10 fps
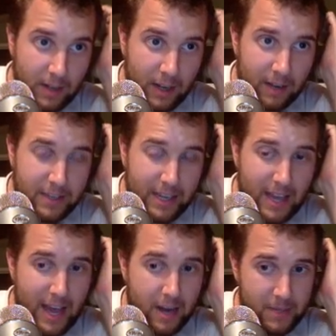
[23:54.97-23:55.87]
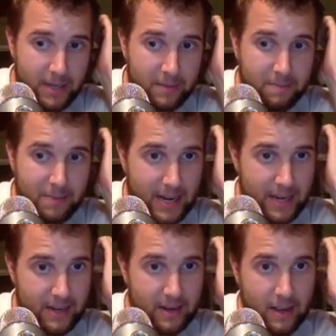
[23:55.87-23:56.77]
of the enemy
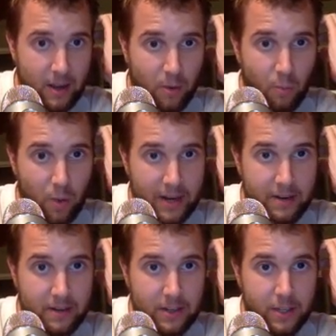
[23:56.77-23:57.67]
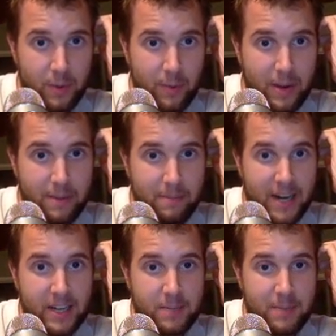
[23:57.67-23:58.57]
by 1, because we went
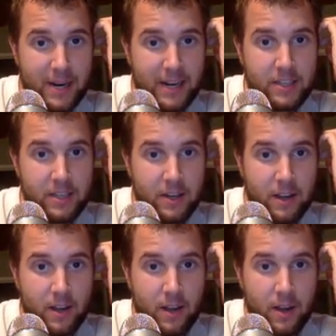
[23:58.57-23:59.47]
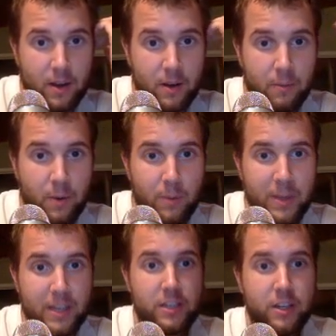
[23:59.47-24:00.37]
minus, what we
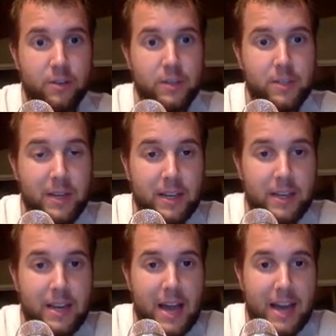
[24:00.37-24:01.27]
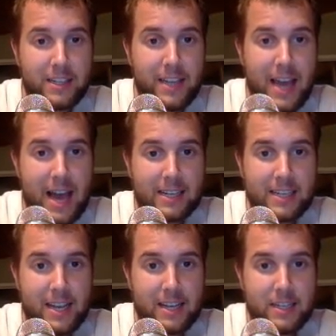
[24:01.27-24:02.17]
could do is we could actually
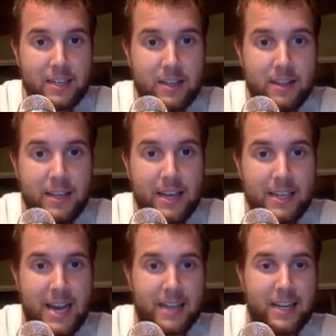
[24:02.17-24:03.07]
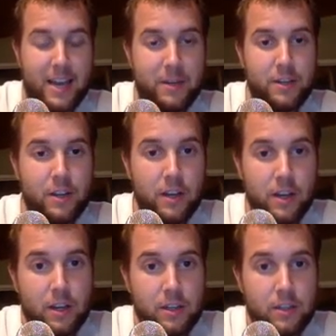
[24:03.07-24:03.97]
access the attack damage.
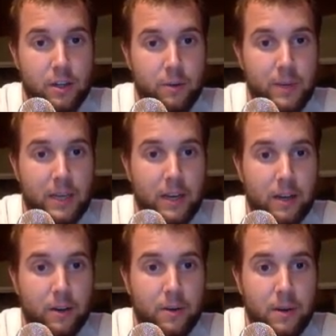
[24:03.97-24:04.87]
So we could go